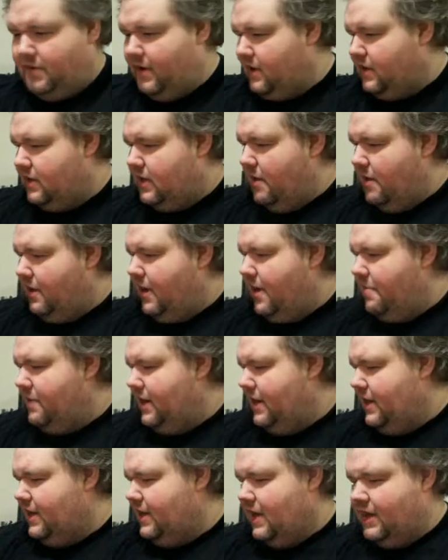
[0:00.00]

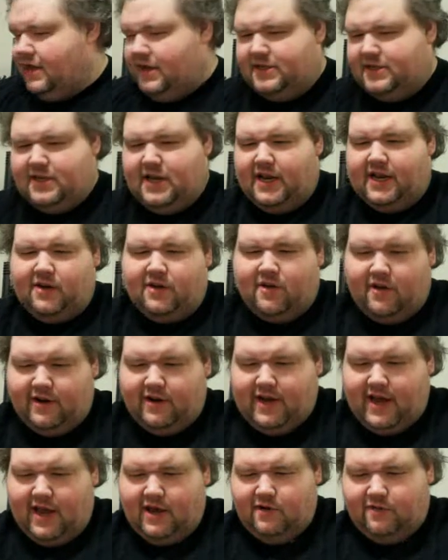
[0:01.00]
Calamity canceling
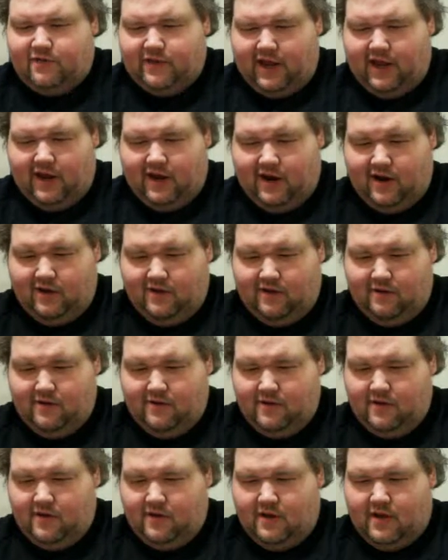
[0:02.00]
crawdad over there.
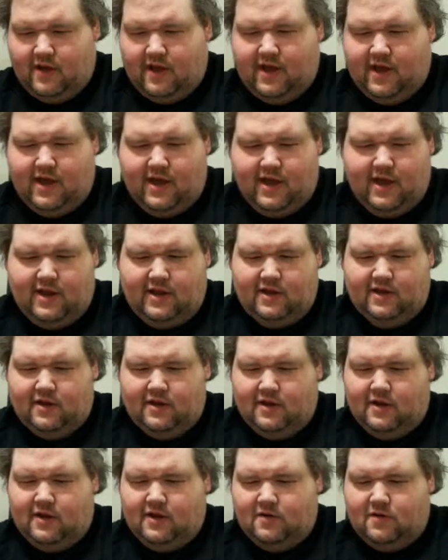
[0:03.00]
And
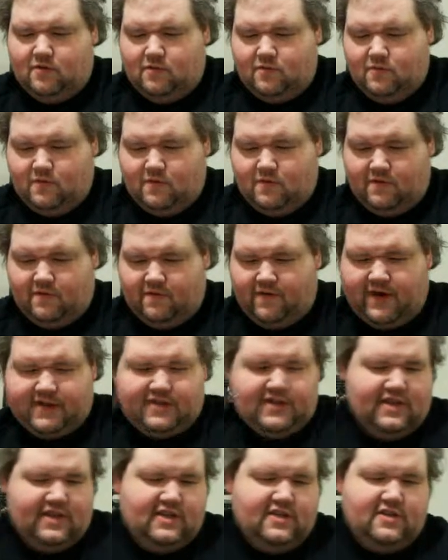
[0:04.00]

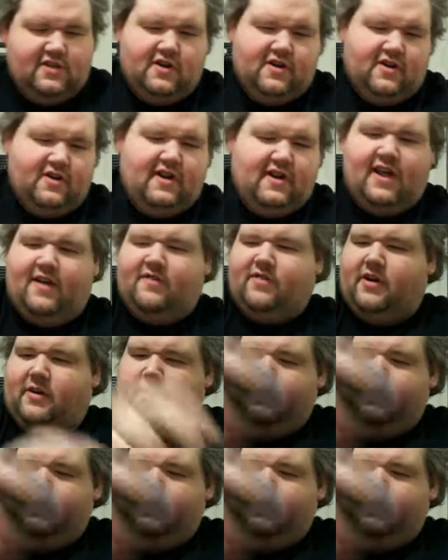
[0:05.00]
fastest turn ever.